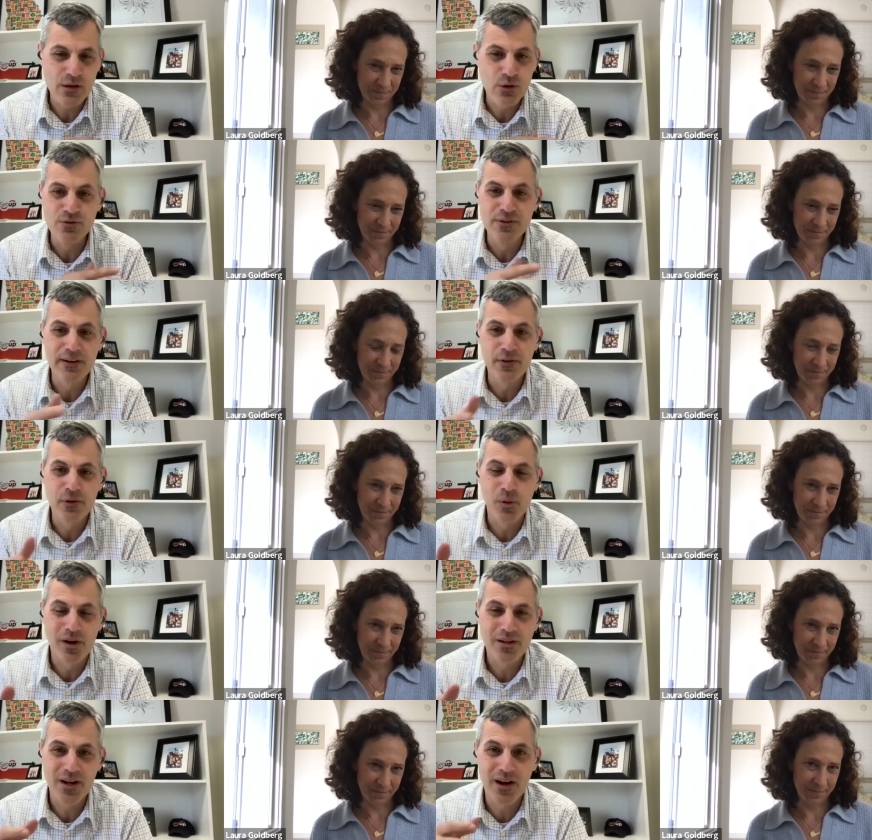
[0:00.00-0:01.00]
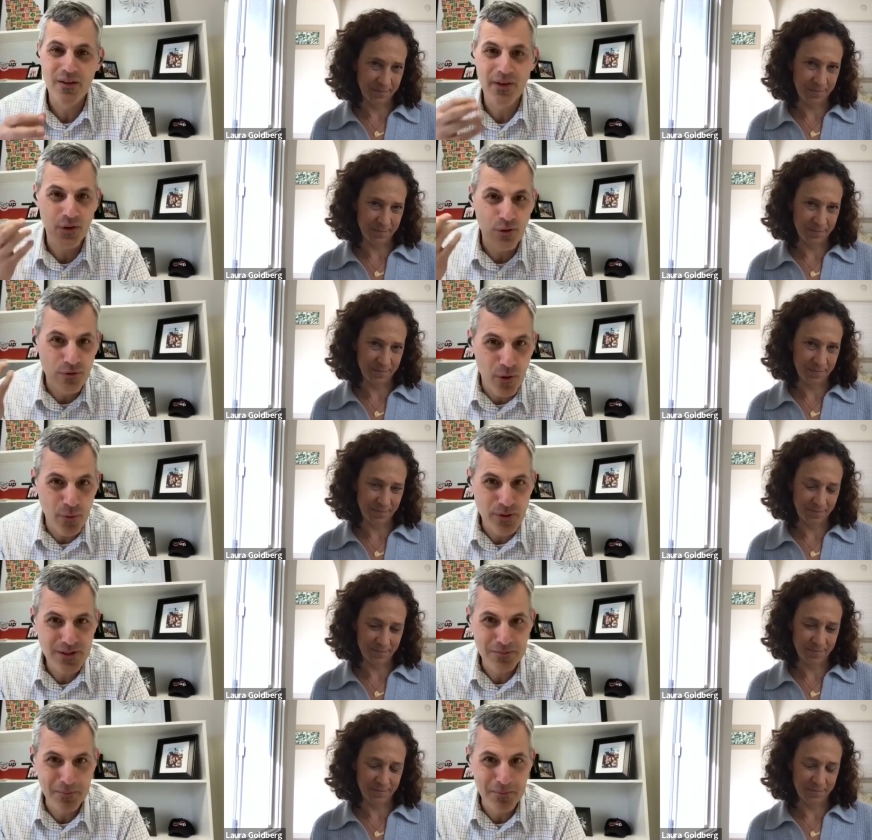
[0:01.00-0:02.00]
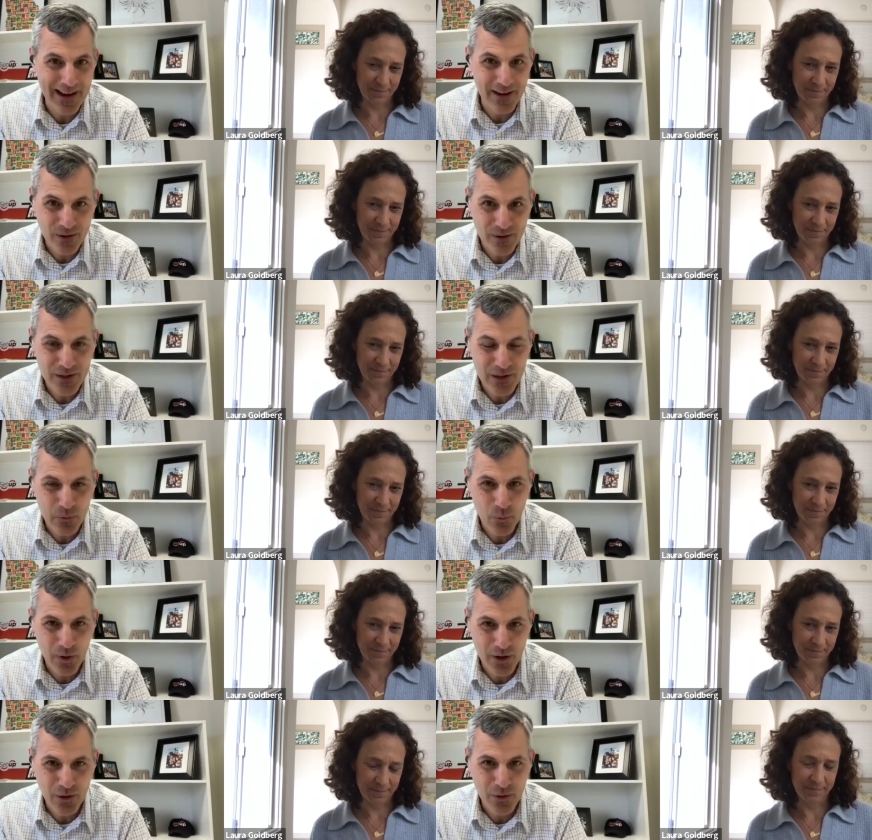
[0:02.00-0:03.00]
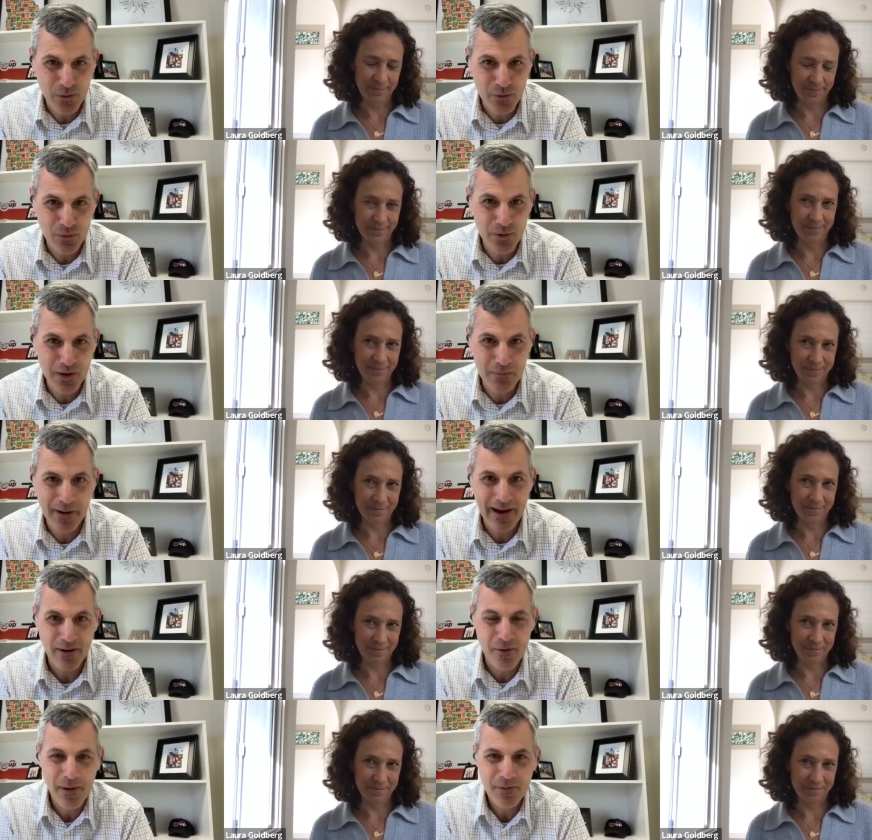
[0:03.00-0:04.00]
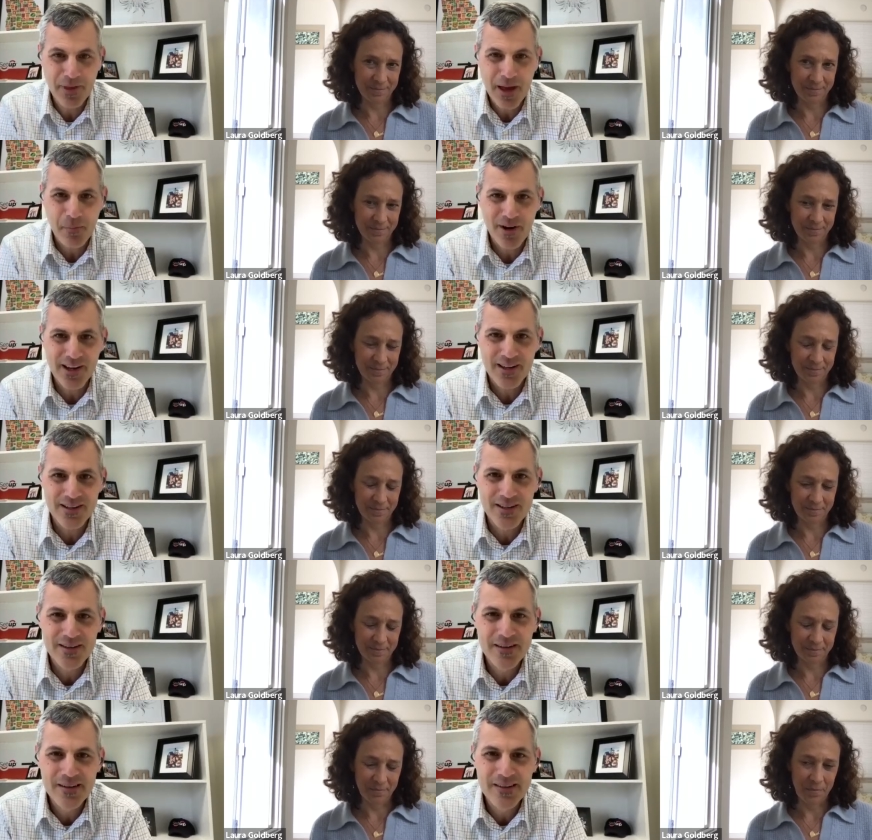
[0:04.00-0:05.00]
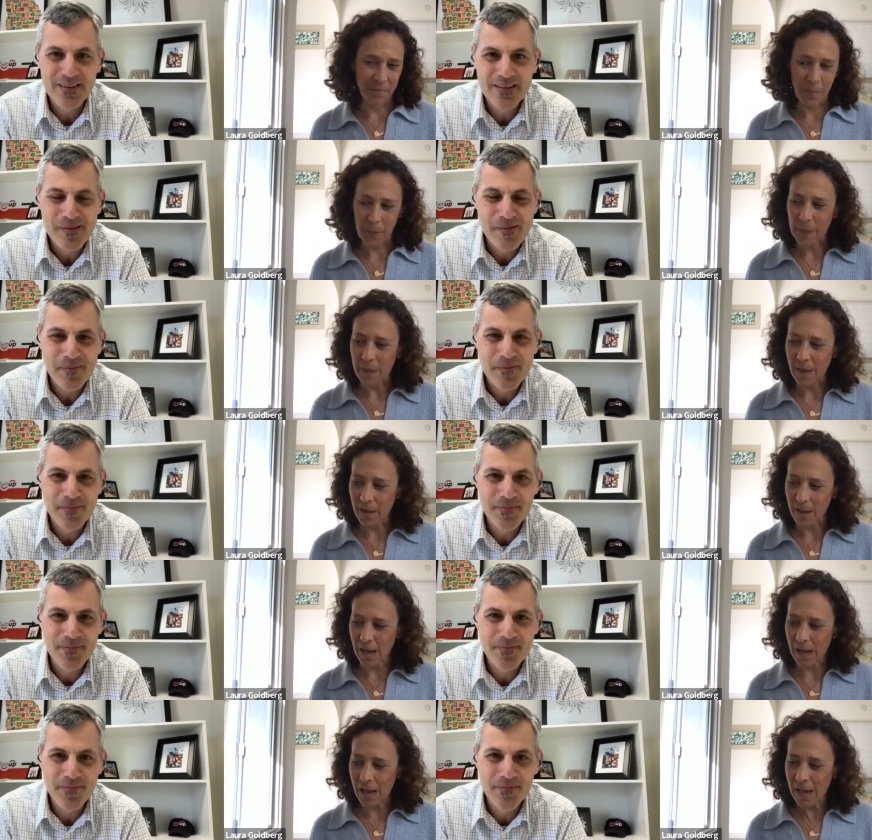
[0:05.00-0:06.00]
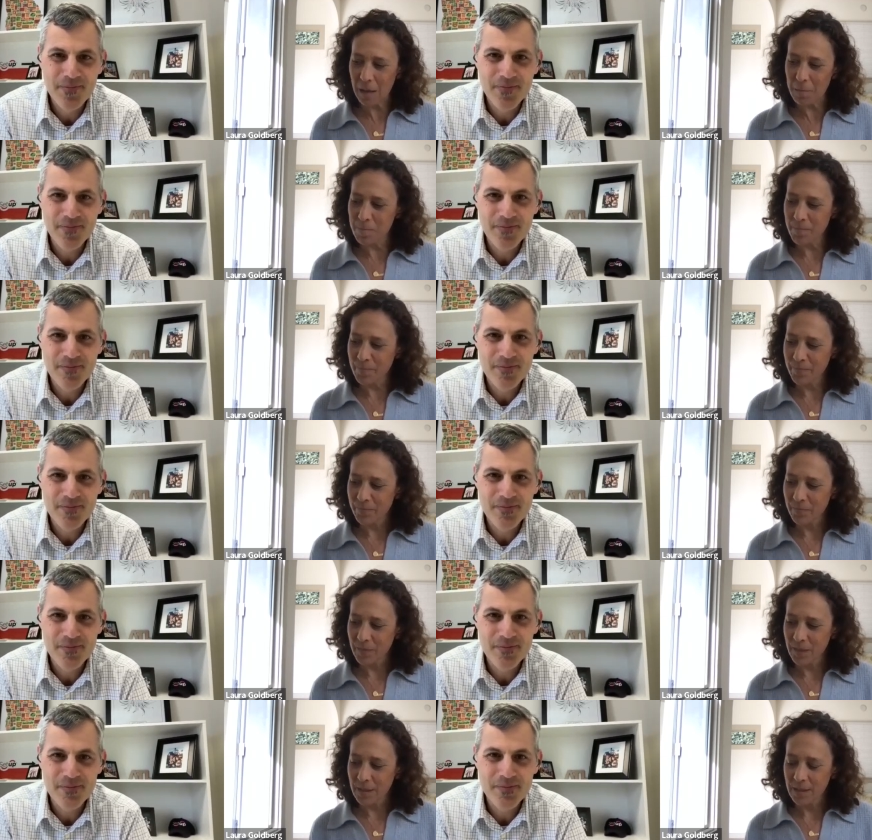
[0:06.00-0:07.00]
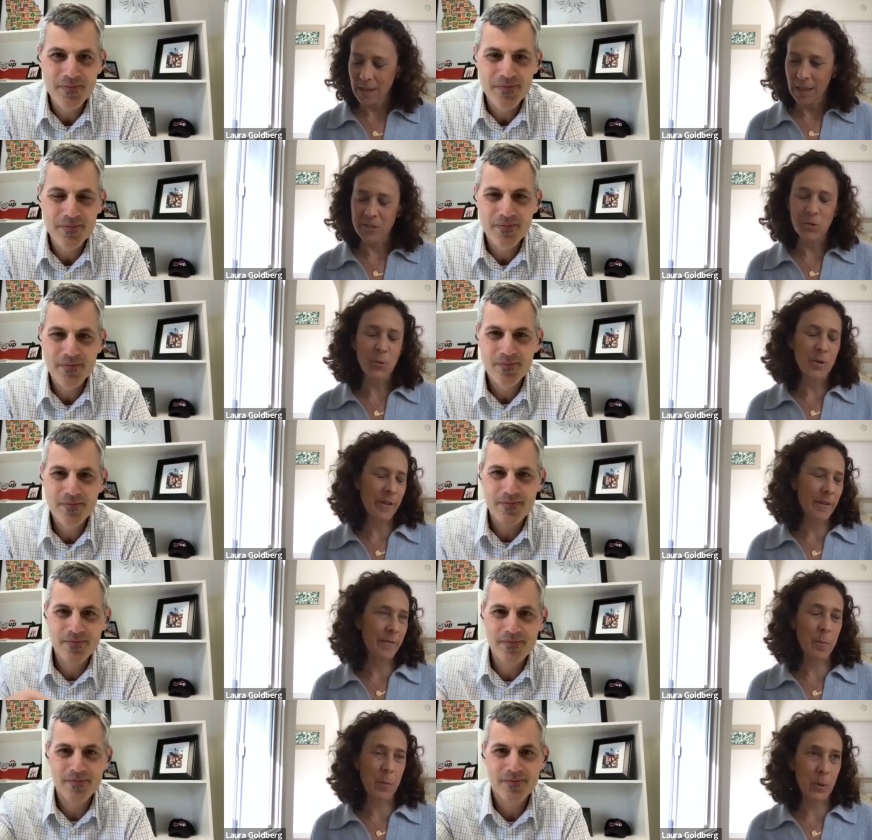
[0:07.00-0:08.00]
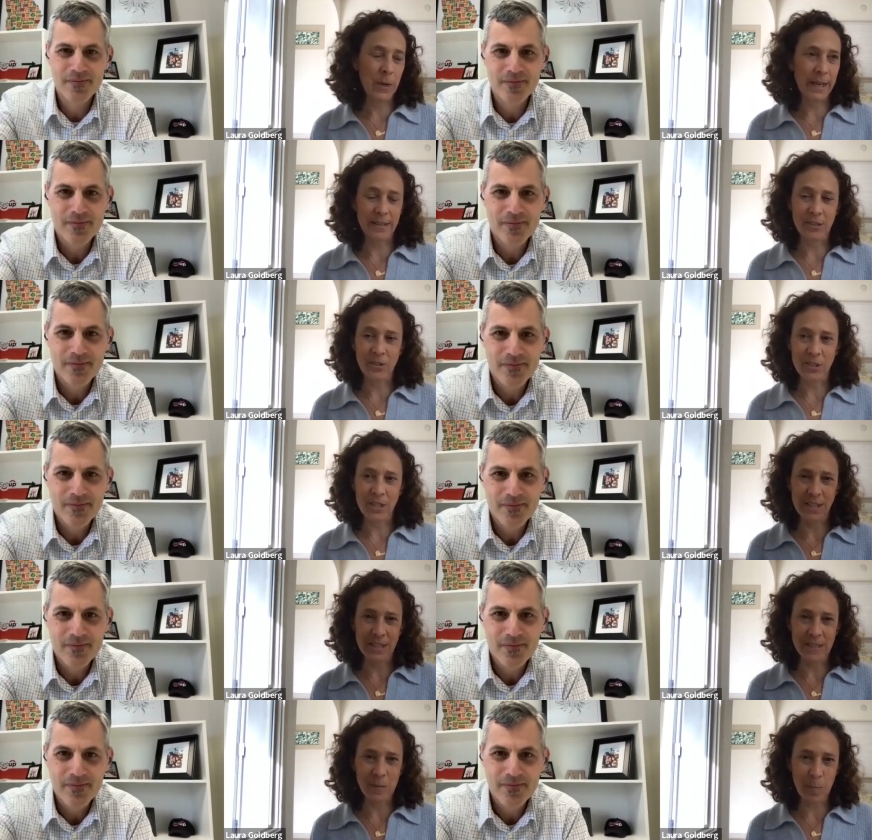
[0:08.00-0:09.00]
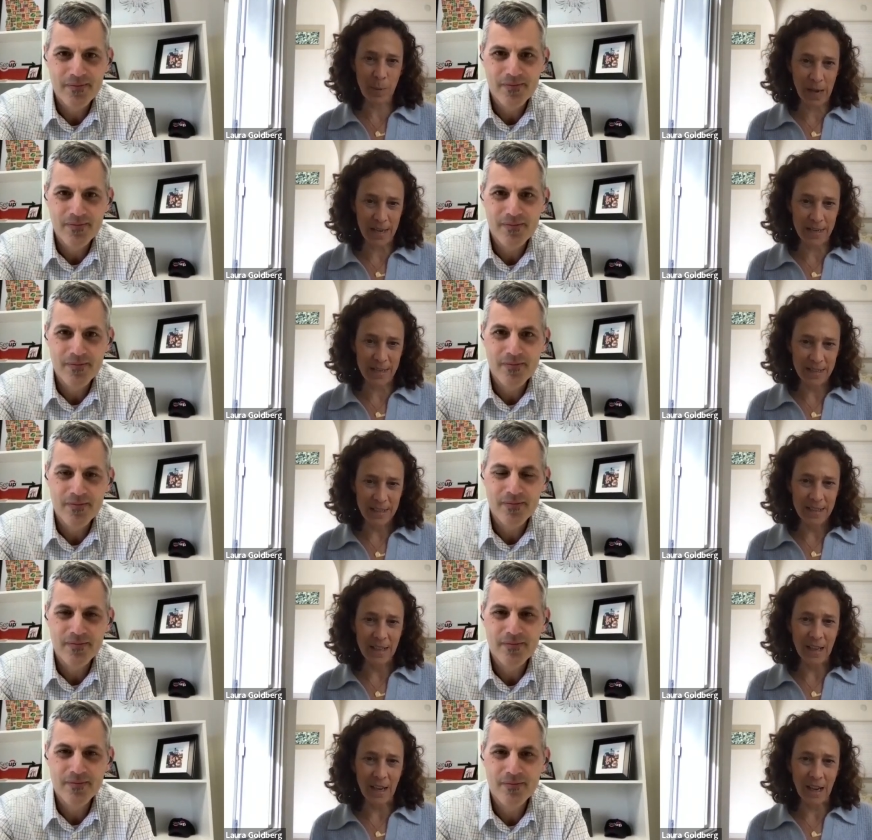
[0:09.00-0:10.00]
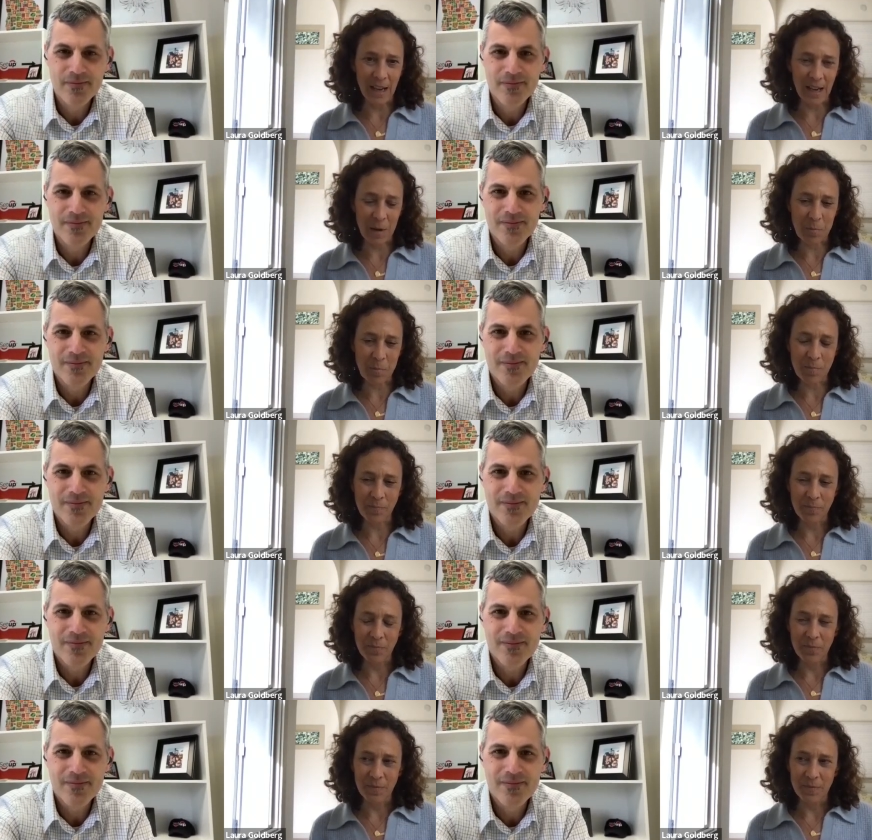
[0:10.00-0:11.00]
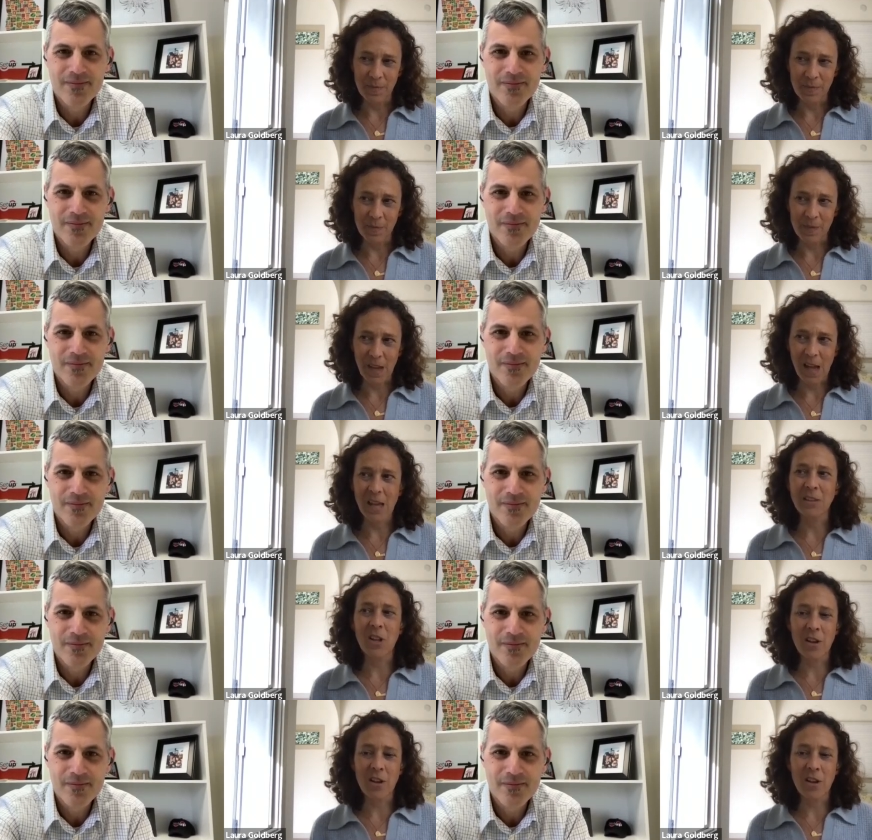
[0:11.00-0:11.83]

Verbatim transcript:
Speaker 1: that you've never worked on that you've always admired and what do you admire about that brand
Speaker 2: um I sort of have a boring answer to this but um i